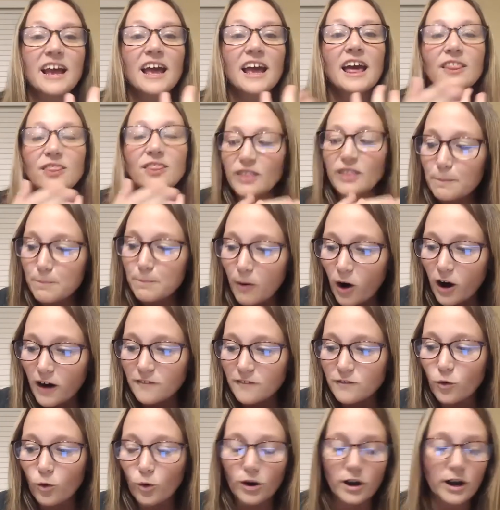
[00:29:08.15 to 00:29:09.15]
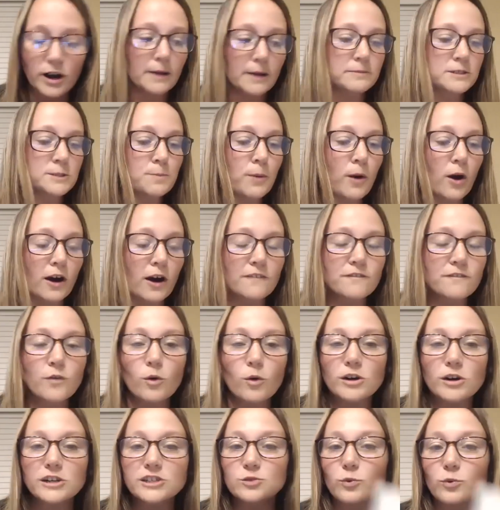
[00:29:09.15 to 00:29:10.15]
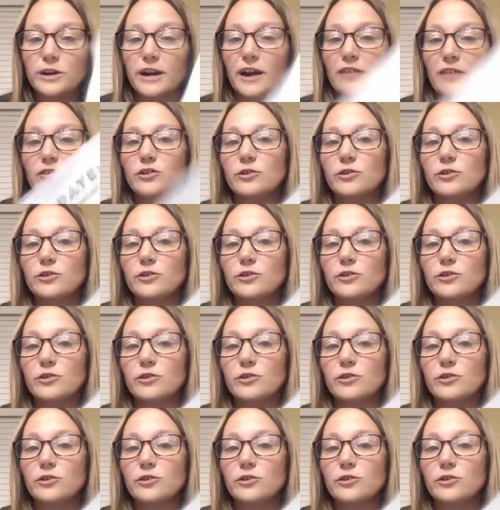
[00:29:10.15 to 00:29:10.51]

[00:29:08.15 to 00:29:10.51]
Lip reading: Then part 4 comes. Part 4 is whenever you